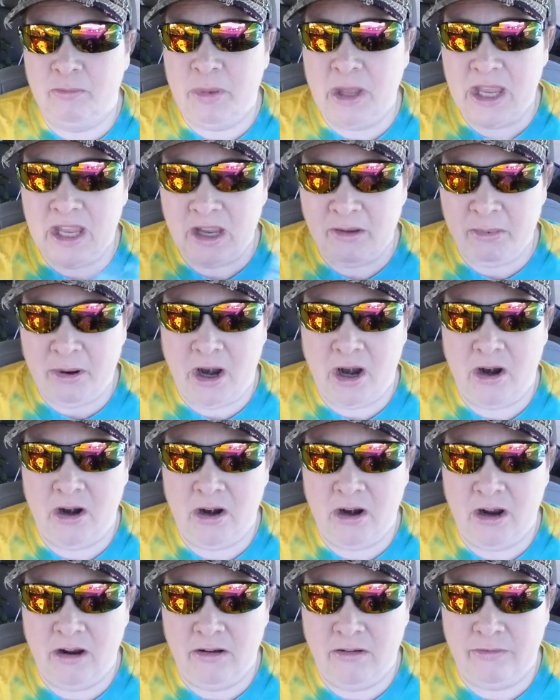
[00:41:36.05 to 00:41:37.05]
being a
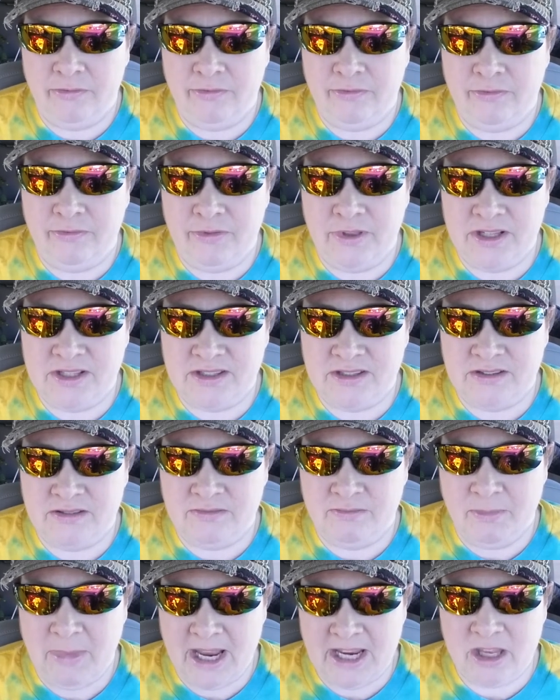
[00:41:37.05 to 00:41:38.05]
part of
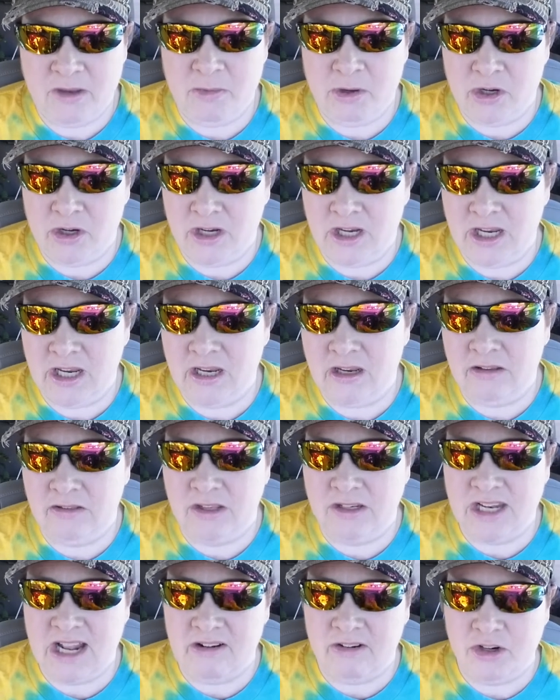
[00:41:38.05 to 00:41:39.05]
this, my community,
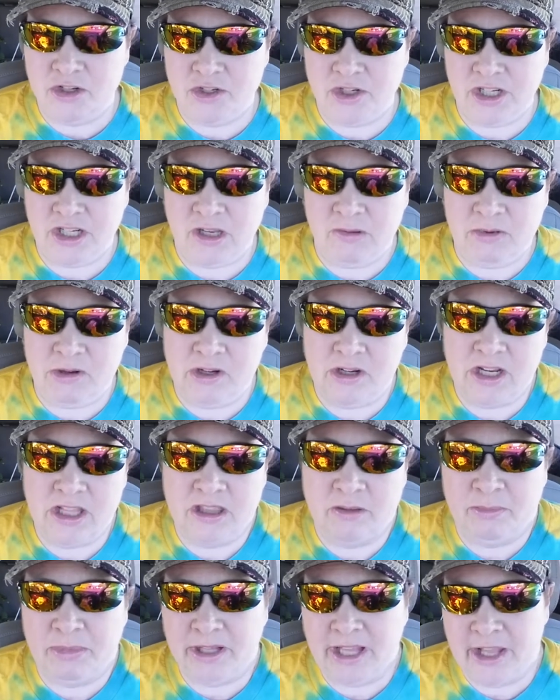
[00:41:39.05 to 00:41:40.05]
the Dollar Tree community,
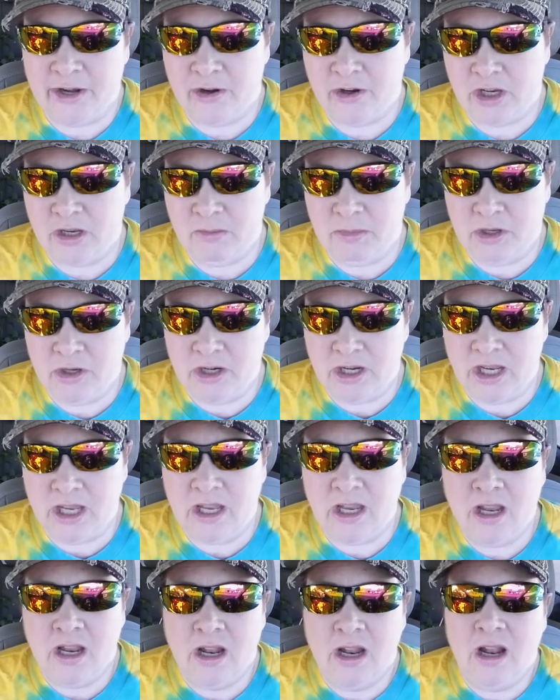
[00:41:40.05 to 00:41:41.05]
the planner
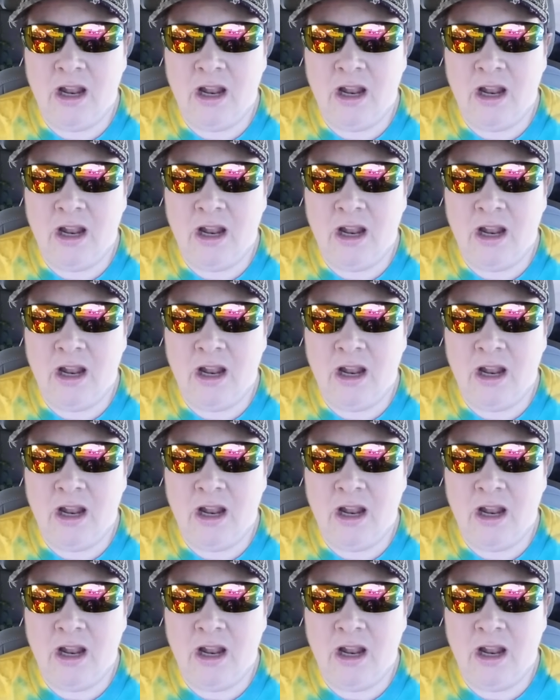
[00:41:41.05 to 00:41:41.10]
community.